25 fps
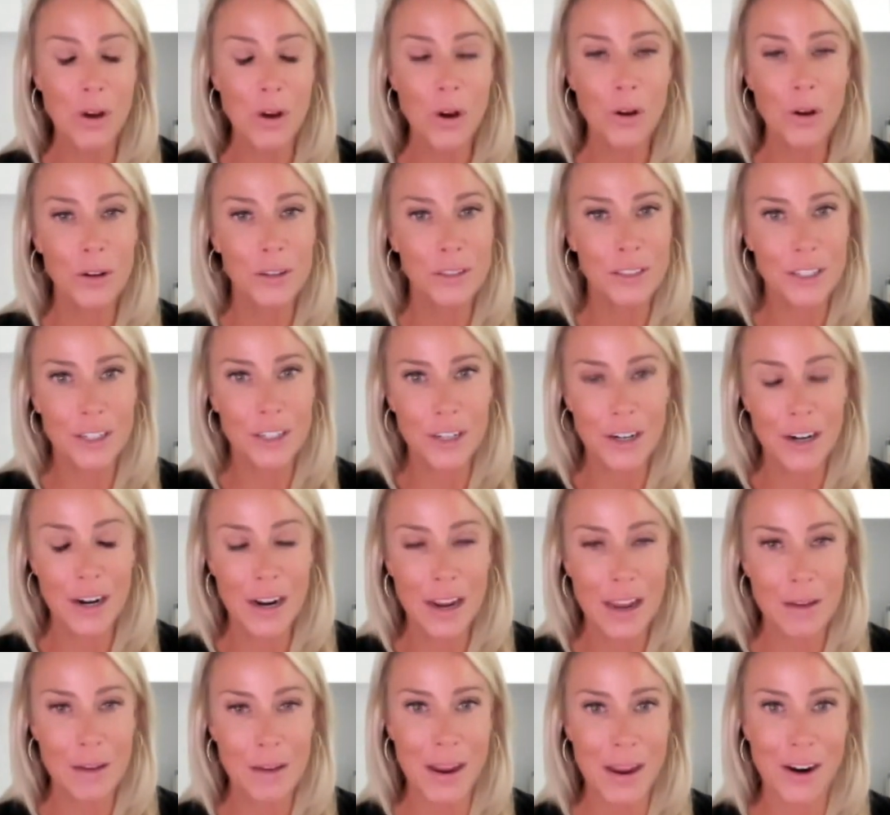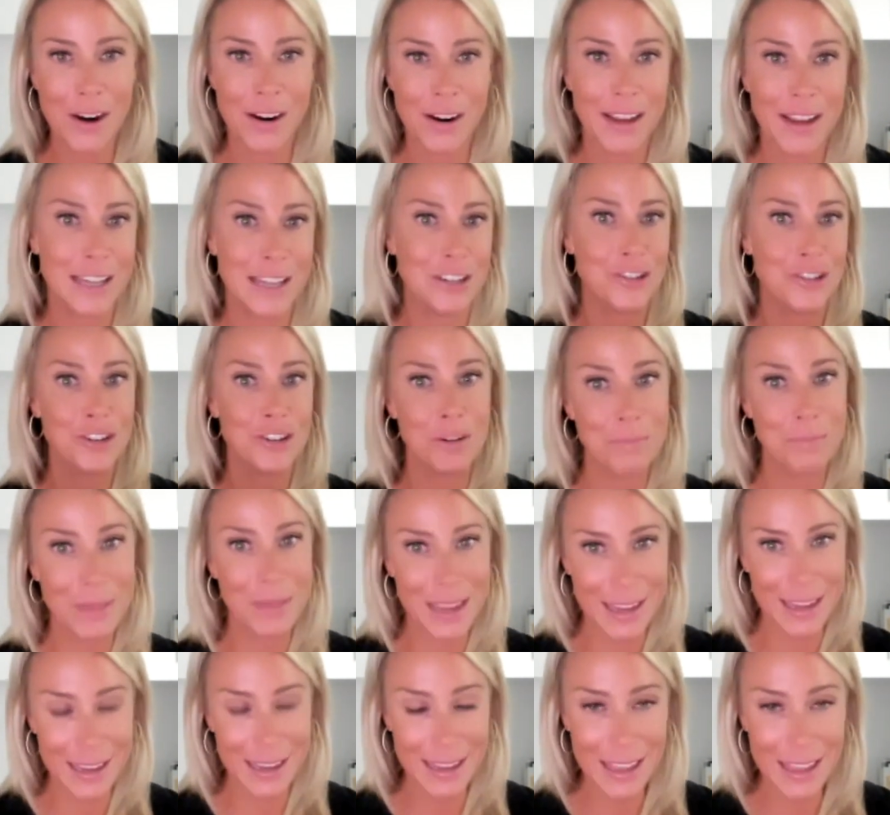older Americans should
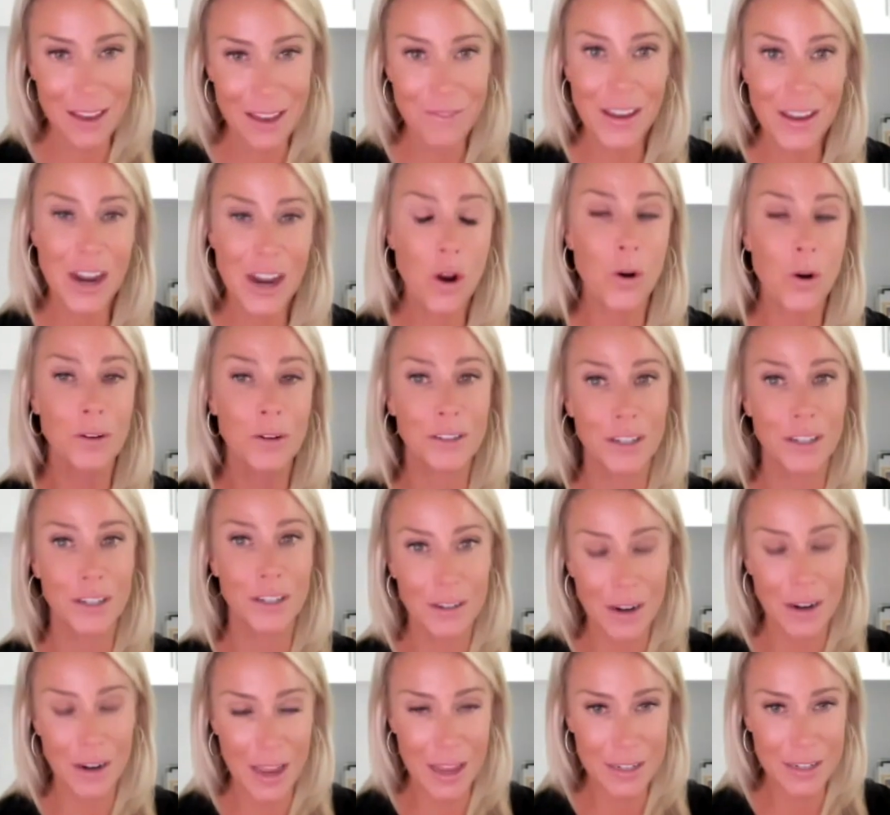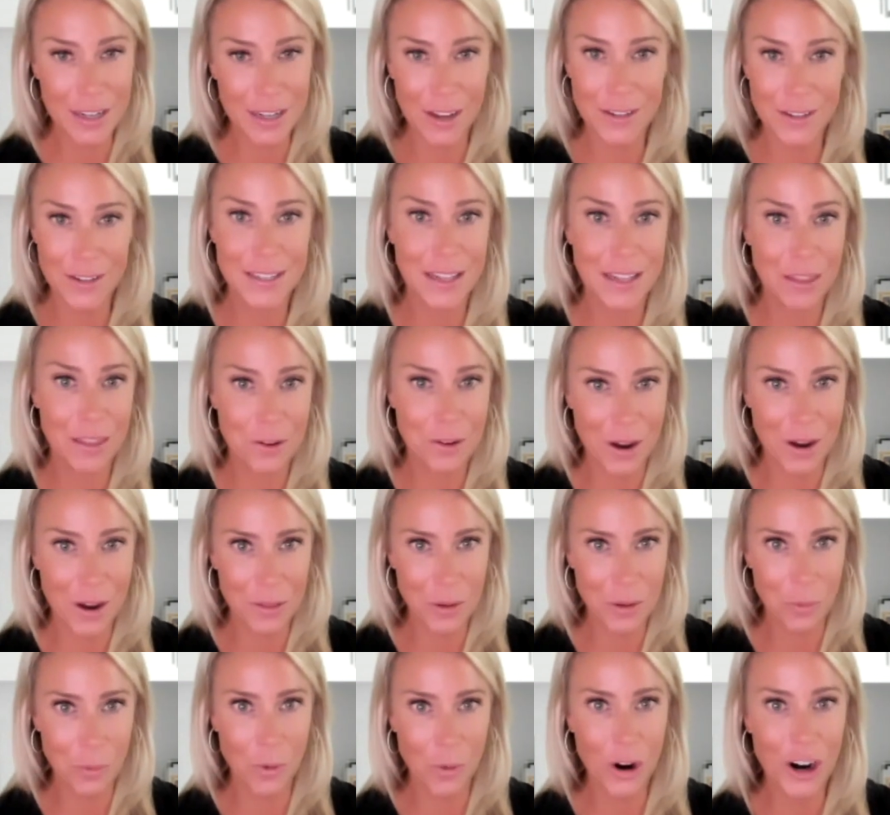be given, older adults throughout
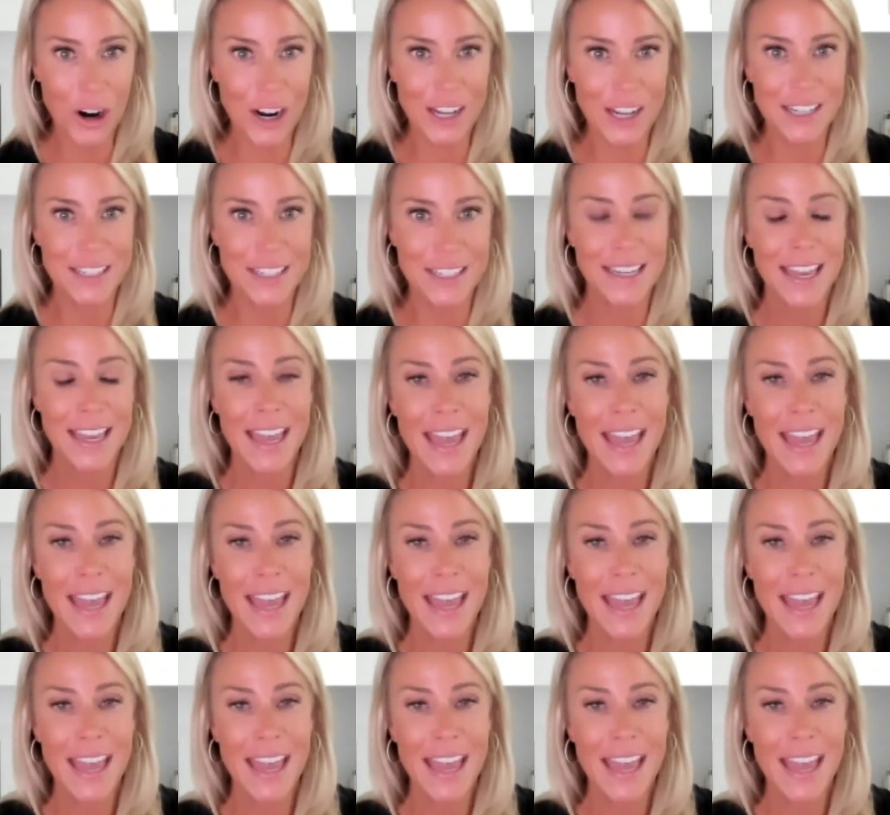the world,